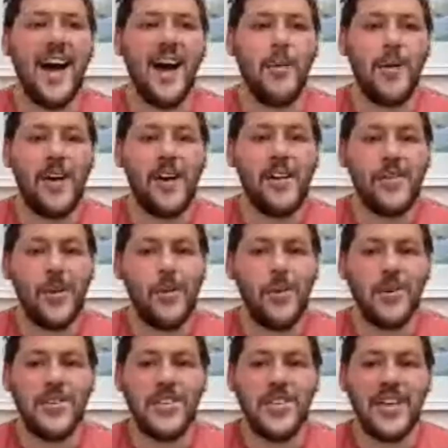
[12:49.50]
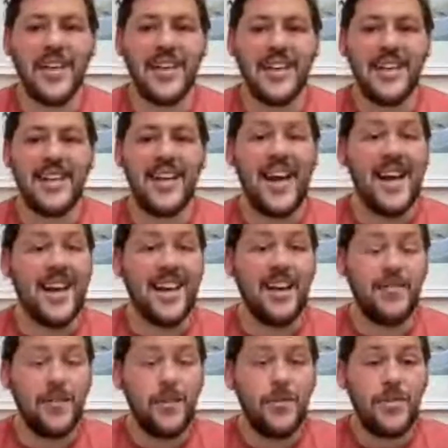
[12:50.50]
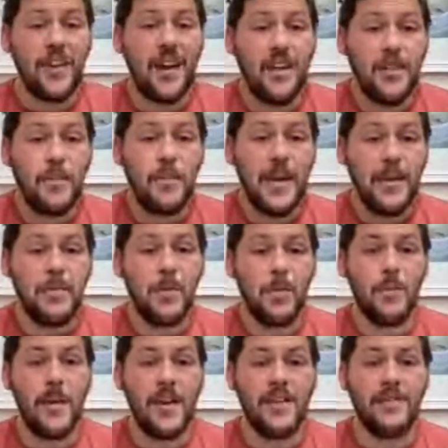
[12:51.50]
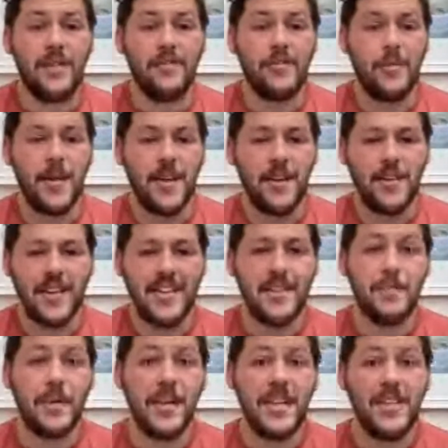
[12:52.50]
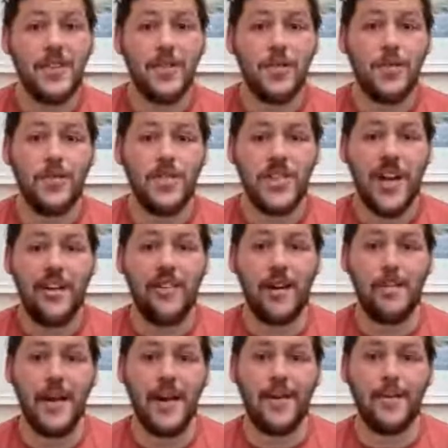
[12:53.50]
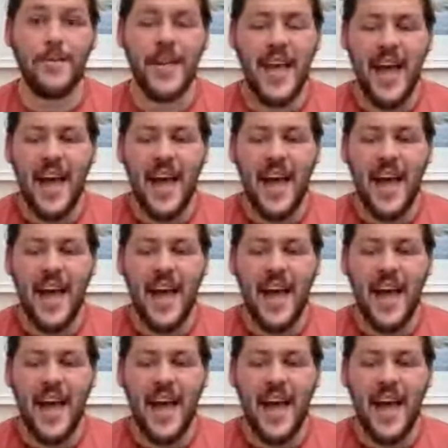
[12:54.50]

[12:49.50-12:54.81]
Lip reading: wherever you're watching. Yeah, if you think other people will benefit from hearing this, please do share it about,